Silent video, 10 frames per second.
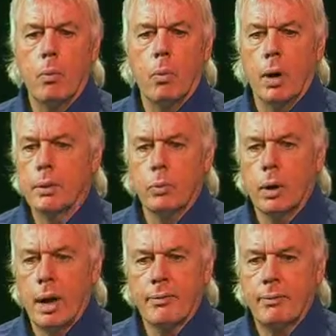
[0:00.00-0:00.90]

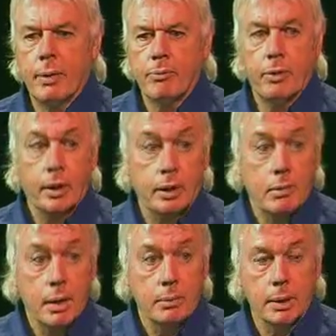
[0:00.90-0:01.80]
what I'm feeling
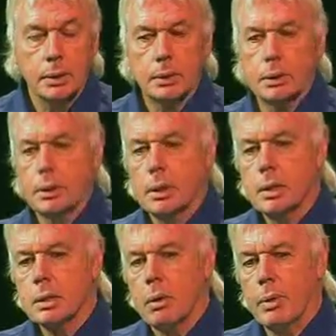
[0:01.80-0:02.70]
around me?
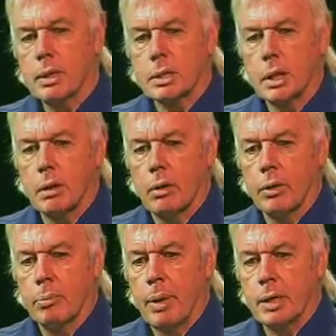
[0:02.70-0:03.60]
So I went to see her
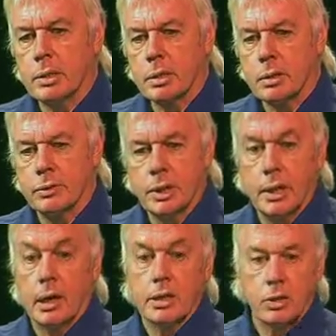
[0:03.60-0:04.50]
on the basis of she
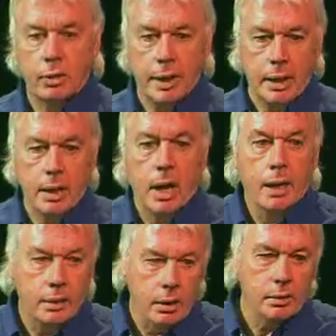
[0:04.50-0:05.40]
did hands-on healing. I
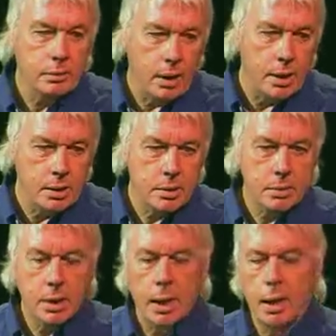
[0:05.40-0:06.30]
had the
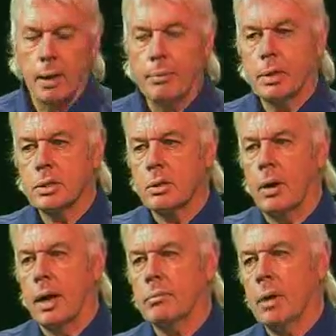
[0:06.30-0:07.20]
arthritis, so
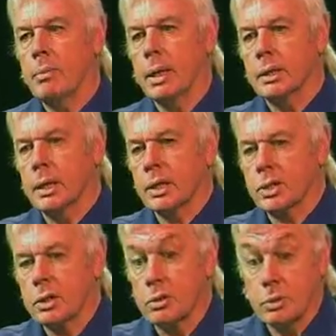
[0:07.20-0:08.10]
I made the
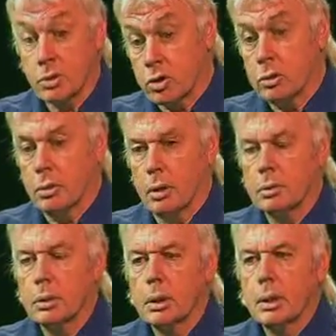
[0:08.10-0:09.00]
excuse. It was true,
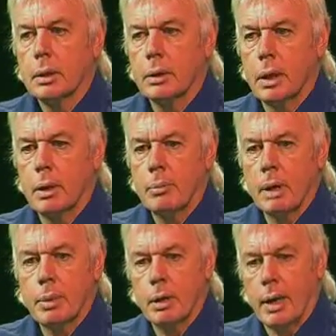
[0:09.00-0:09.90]
though, that
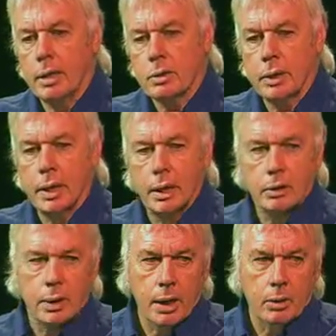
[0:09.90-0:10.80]
maybe her hands-on healing
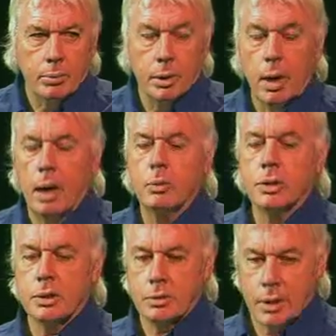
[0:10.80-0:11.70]
could help, but I was
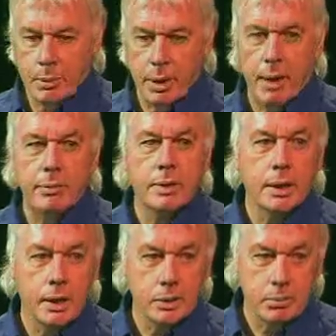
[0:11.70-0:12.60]
just keeping
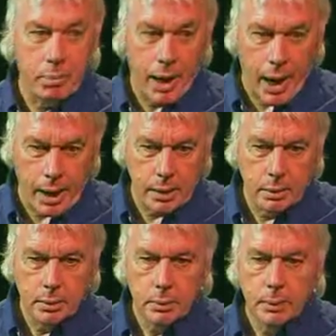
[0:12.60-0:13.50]
everything else back
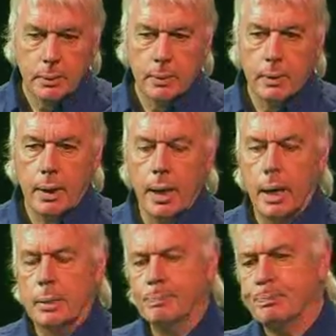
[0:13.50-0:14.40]

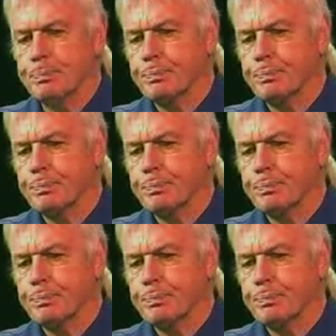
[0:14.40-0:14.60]
to